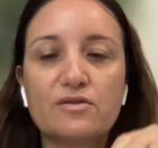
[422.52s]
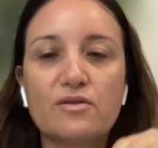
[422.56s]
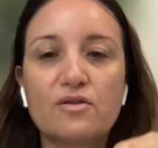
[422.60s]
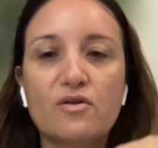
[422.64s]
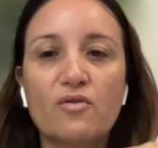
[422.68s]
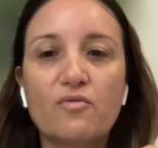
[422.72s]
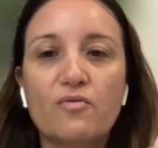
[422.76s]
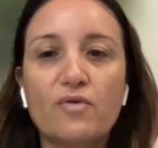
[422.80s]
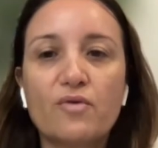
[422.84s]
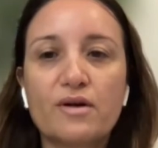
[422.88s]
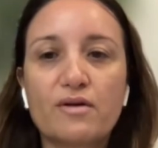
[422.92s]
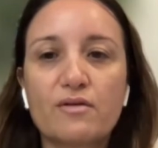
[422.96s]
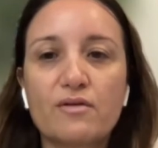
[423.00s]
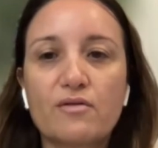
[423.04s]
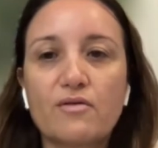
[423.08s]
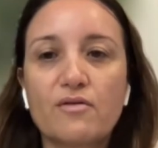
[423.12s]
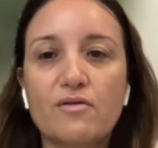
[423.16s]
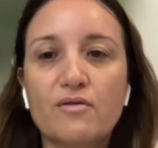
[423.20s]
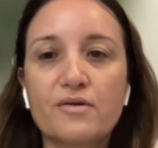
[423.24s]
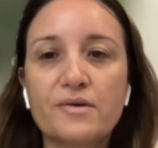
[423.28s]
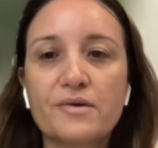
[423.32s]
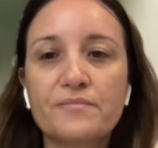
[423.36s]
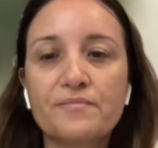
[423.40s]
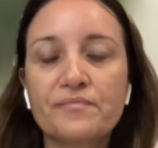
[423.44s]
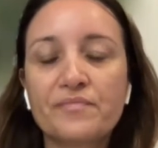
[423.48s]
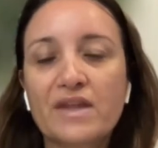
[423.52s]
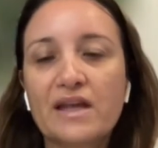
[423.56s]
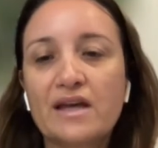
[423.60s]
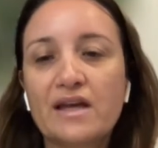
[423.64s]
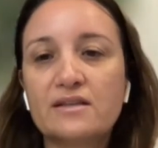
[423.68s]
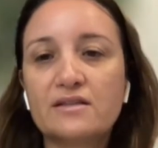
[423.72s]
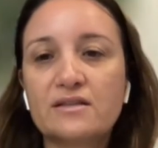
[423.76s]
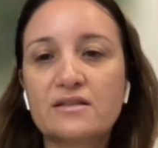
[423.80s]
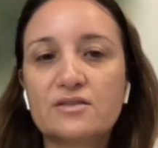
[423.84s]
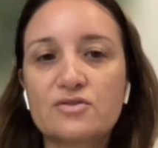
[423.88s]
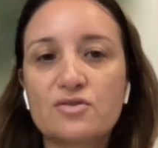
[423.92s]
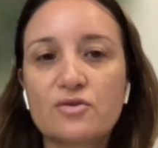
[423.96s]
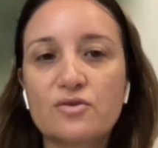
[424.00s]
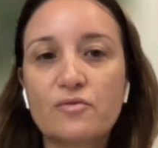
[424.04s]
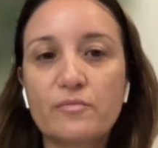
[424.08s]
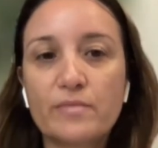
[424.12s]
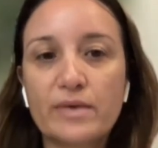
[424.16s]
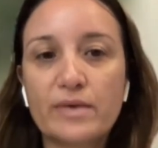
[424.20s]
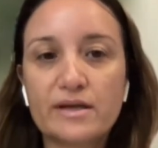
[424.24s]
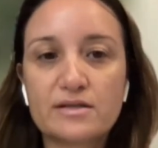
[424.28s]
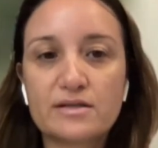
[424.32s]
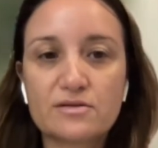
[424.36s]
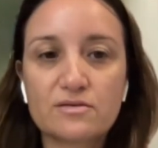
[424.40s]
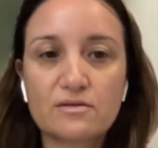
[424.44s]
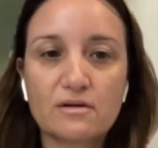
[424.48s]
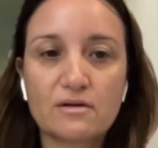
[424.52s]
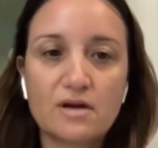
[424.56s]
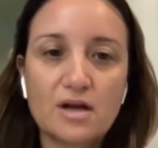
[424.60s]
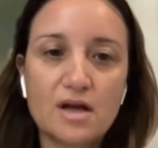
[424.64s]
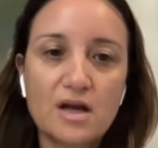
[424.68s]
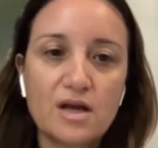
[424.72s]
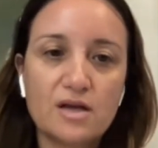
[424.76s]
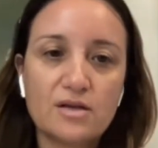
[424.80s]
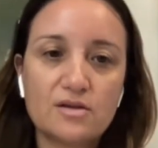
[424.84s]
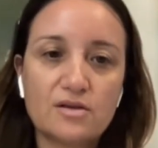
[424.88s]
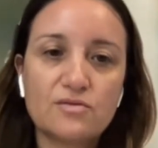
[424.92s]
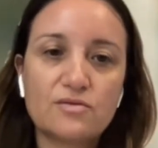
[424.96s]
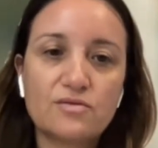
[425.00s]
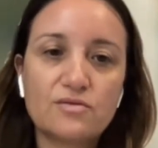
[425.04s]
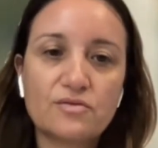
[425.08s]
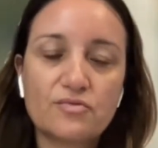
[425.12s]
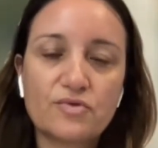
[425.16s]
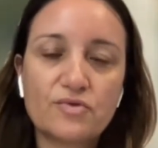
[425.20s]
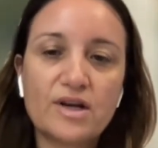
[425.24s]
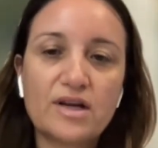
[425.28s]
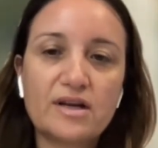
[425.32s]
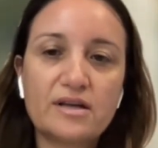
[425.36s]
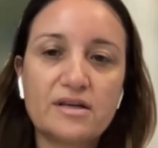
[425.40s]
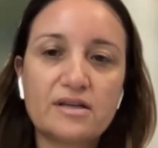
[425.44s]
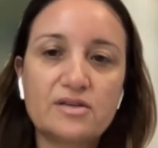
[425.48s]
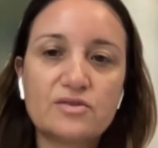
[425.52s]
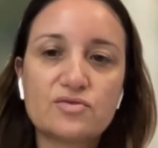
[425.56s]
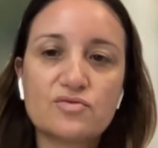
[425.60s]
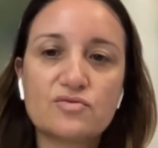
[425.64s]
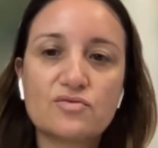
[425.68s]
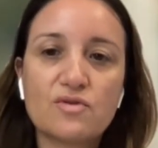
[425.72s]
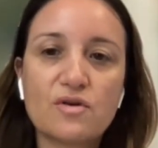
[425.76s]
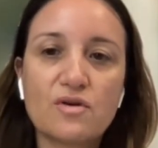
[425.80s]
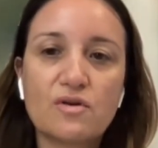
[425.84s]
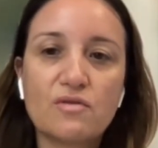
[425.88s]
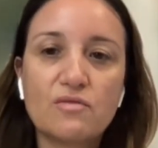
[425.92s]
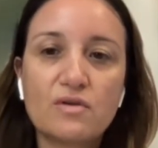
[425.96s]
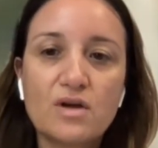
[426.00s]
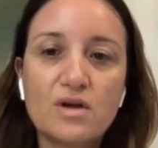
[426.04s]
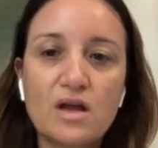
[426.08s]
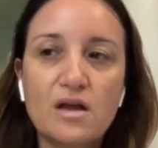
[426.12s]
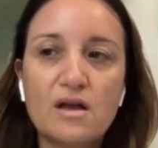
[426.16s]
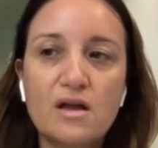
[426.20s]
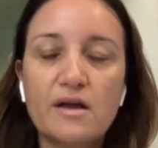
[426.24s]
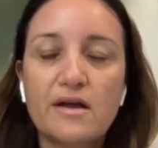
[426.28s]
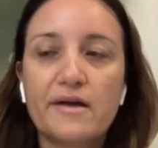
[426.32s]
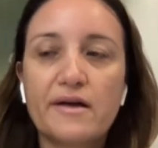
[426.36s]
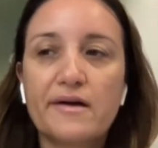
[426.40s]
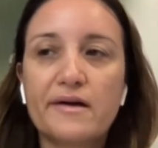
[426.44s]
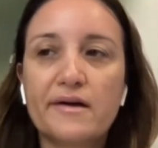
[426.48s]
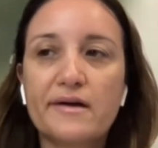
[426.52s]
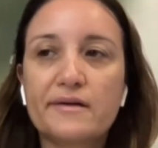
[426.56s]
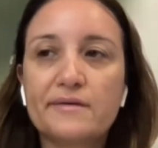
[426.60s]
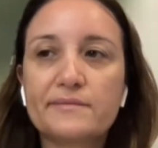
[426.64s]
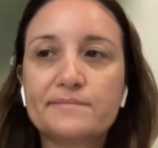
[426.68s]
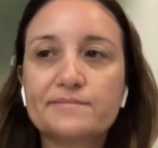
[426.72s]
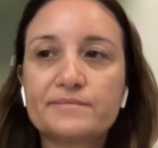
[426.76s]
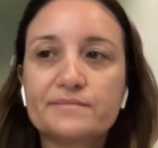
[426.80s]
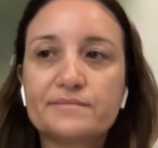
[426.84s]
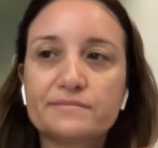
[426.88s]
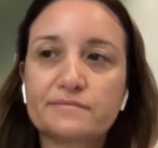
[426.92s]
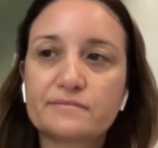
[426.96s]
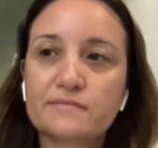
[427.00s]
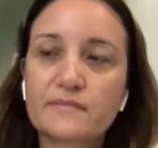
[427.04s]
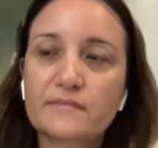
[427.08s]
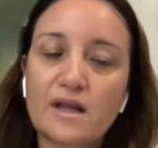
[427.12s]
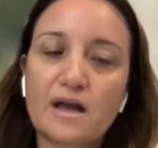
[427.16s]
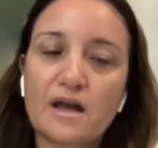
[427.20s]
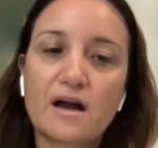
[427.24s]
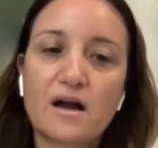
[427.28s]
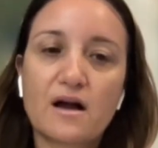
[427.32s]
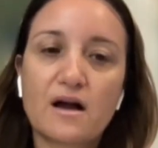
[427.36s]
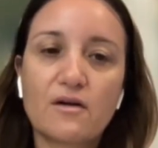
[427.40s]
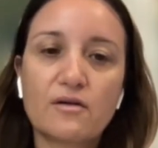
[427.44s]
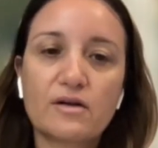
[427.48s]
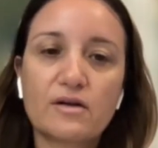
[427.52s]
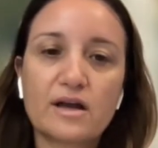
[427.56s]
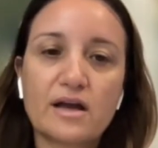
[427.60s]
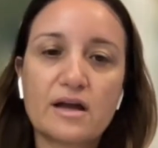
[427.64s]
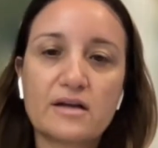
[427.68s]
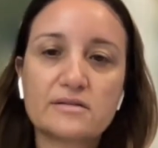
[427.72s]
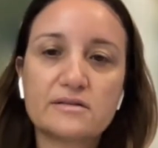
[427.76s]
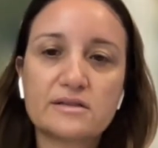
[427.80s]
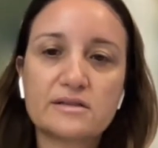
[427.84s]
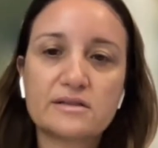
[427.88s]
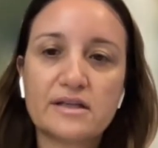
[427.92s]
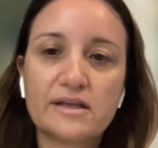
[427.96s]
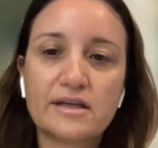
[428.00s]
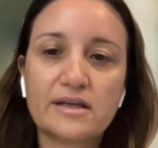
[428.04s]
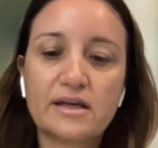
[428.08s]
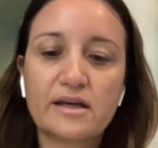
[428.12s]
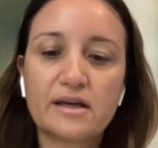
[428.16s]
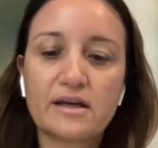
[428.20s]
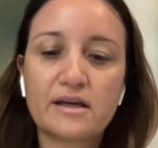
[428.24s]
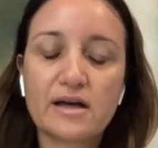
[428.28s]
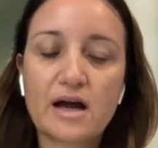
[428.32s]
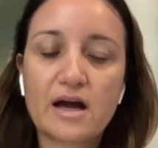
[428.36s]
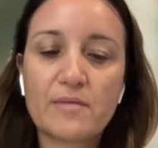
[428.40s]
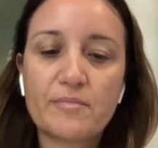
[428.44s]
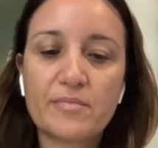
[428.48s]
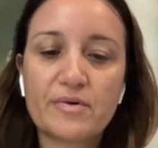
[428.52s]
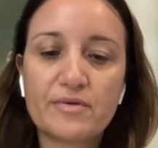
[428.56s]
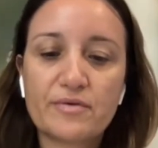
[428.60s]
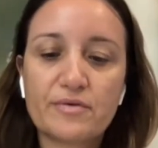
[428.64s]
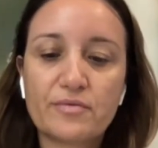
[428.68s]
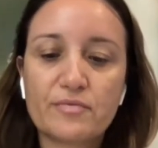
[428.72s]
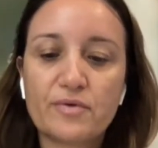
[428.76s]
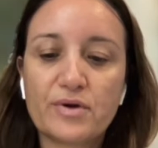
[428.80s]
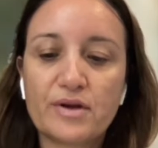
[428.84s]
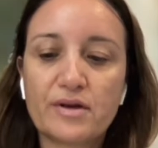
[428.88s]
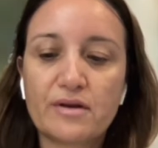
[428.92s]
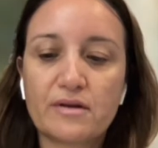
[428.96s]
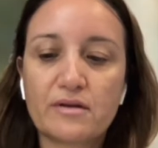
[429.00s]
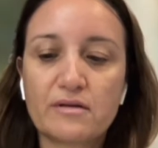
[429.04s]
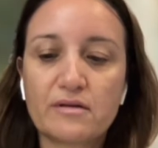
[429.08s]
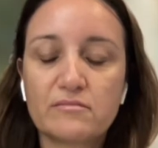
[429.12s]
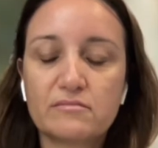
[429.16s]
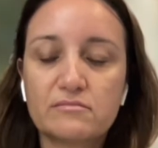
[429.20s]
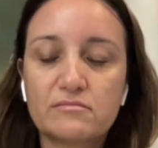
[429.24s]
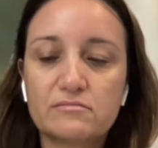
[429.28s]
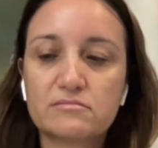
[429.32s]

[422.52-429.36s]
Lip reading: lower, or in the tongue base. So you really need to know how can the upper airway